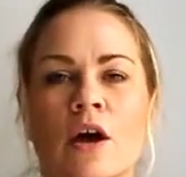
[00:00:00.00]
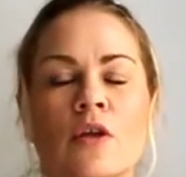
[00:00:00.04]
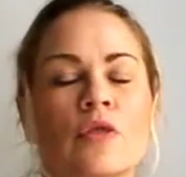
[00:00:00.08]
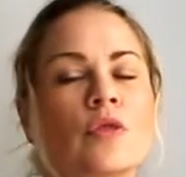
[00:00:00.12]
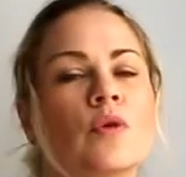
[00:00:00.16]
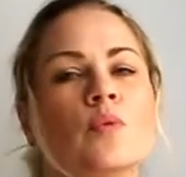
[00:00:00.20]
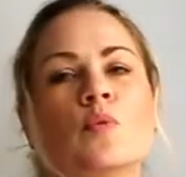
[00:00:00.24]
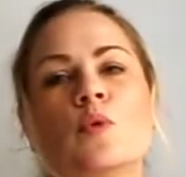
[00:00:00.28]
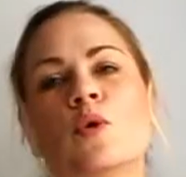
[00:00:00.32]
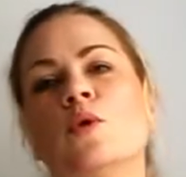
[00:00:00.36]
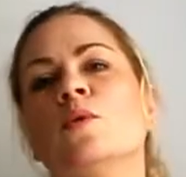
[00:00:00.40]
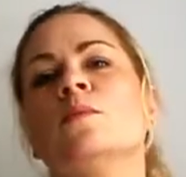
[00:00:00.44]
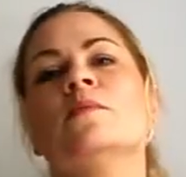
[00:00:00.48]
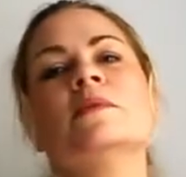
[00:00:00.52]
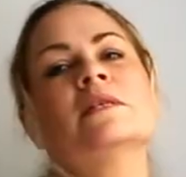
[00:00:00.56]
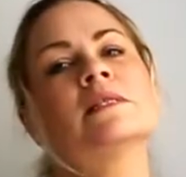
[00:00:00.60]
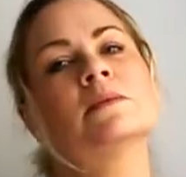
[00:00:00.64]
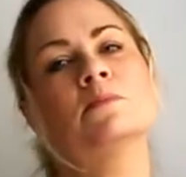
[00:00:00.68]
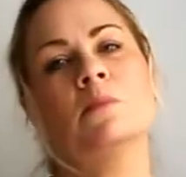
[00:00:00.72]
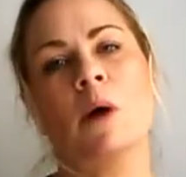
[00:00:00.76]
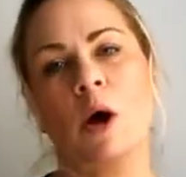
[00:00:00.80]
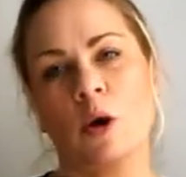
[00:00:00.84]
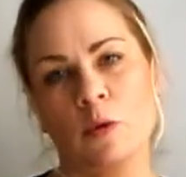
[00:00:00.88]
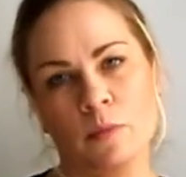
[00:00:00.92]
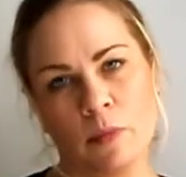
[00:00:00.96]
"The womb is
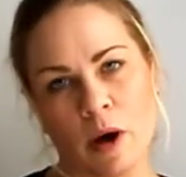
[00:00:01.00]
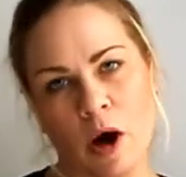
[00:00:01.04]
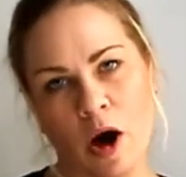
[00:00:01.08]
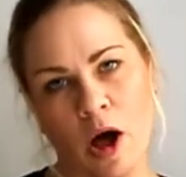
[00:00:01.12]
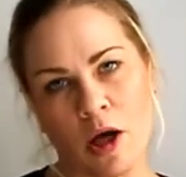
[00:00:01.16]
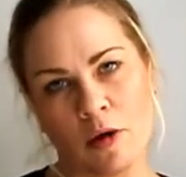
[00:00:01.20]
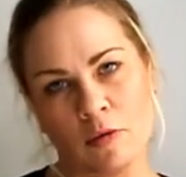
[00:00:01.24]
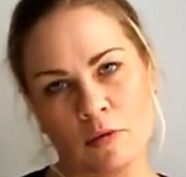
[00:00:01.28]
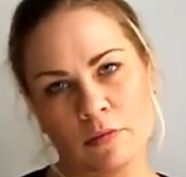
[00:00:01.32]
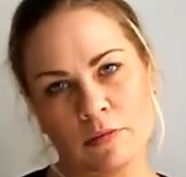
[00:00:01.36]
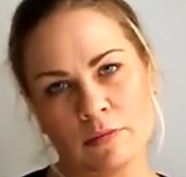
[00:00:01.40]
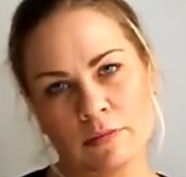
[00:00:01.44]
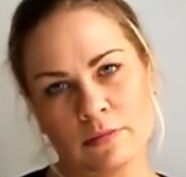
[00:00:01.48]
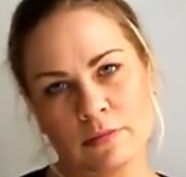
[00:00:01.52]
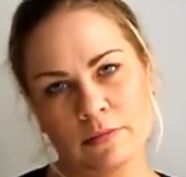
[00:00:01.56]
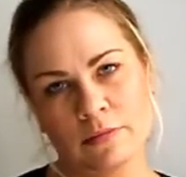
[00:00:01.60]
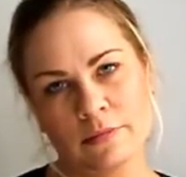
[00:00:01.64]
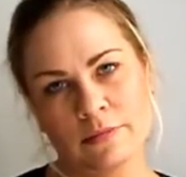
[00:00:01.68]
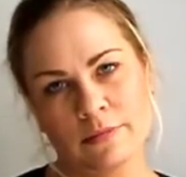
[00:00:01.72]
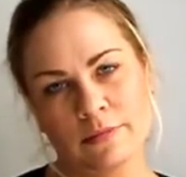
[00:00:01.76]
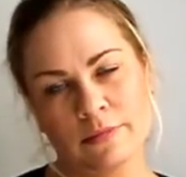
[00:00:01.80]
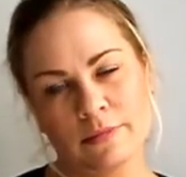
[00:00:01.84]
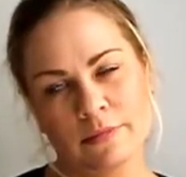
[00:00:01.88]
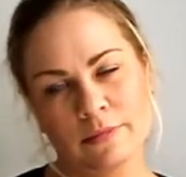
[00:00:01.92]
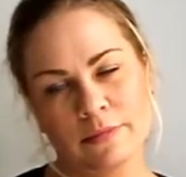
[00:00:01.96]
mobile."
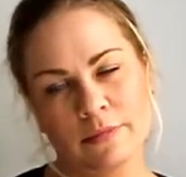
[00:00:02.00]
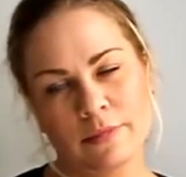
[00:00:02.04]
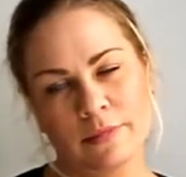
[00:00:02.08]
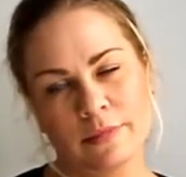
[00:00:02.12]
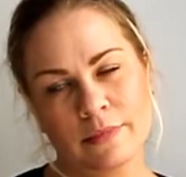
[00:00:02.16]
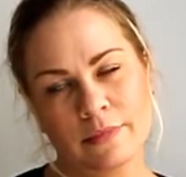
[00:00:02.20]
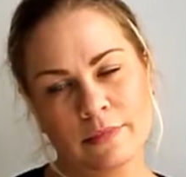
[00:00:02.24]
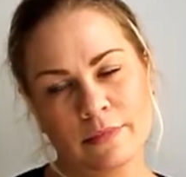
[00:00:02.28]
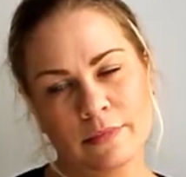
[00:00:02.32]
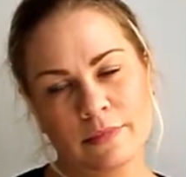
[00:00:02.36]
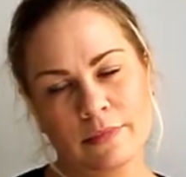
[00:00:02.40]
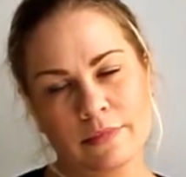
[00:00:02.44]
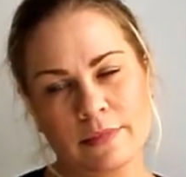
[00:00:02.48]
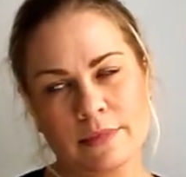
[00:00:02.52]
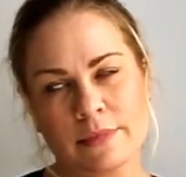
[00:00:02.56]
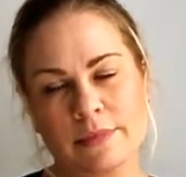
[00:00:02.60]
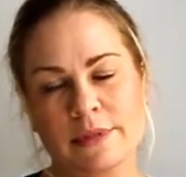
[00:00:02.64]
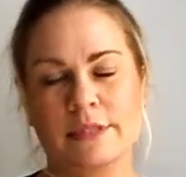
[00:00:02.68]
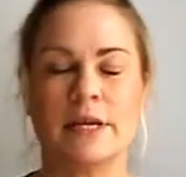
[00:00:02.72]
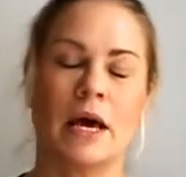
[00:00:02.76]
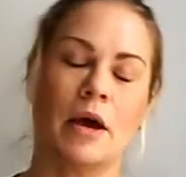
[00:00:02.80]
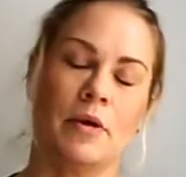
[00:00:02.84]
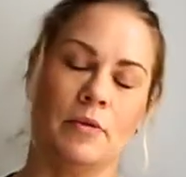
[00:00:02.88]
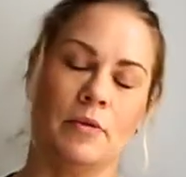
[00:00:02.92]
So